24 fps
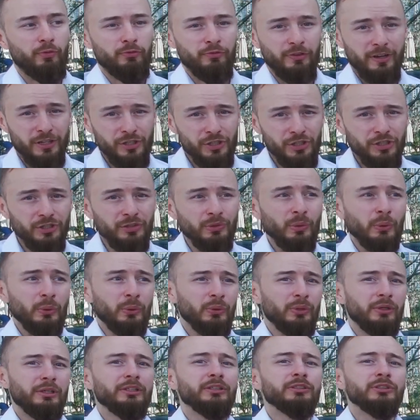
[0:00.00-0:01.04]
profession,
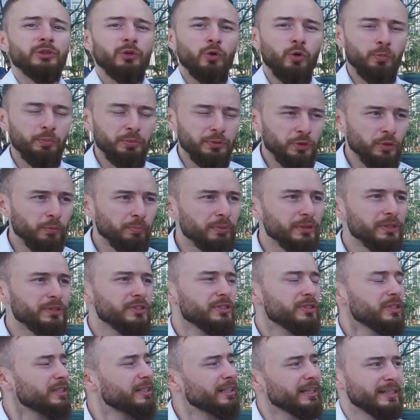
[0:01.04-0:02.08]
or you open your
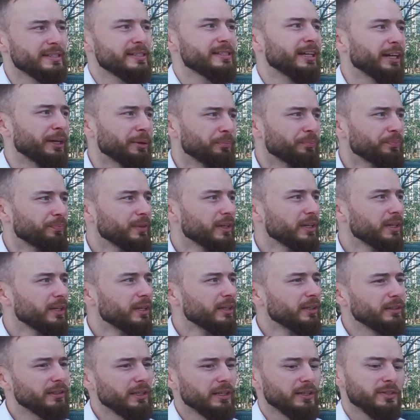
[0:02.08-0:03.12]
business, it takes time.
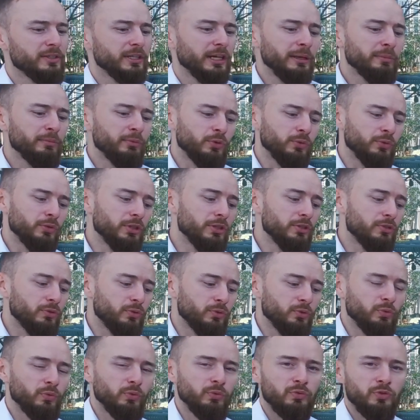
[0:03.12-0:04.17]
It takes time, you need
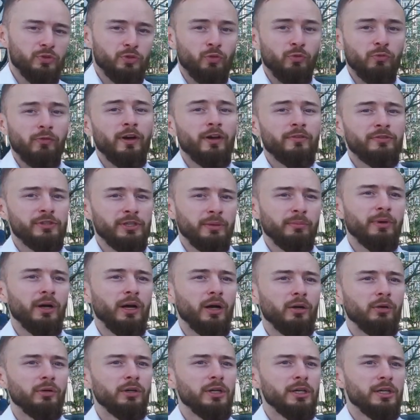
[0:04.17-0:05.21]
to survive
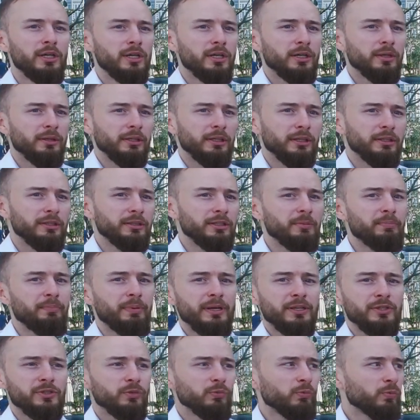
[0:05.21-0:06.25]
somehow. It
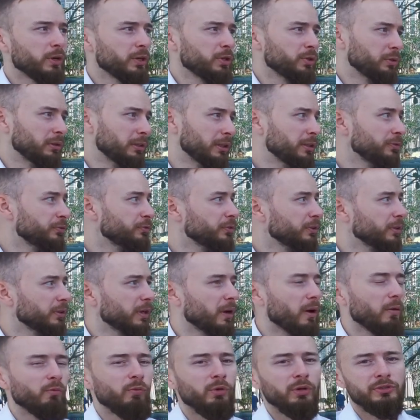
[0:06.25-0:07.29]
depends on where you live and
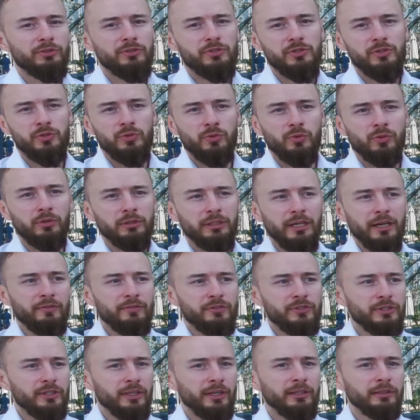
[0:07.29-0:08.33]
what's your
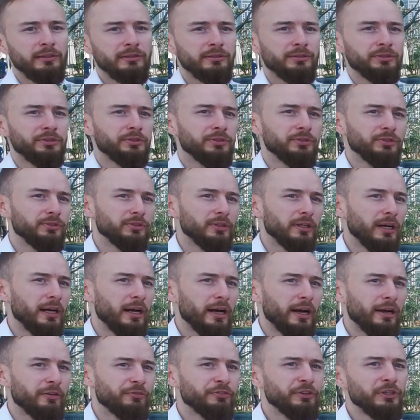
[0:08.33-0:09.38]
lifestyle.
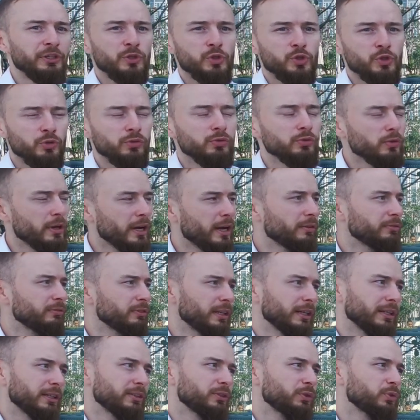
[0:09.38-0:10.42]
I think you should have
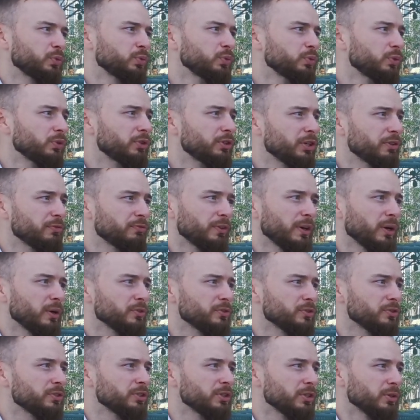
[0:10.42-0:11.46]
like 2 to 3
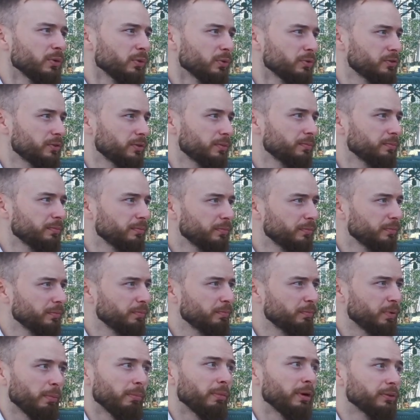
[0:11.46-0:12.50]
thousand euros
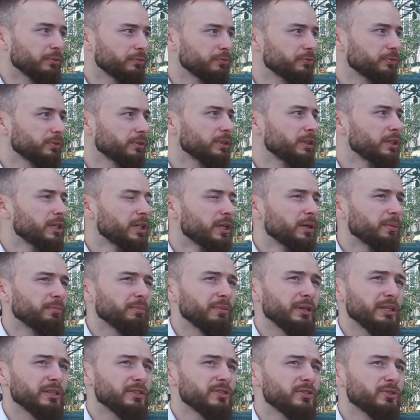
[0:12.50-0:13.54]
per month. It
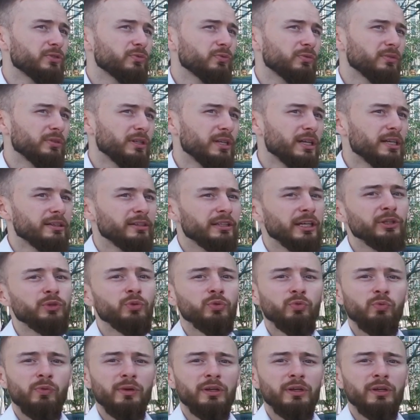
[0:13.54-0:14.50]
means 12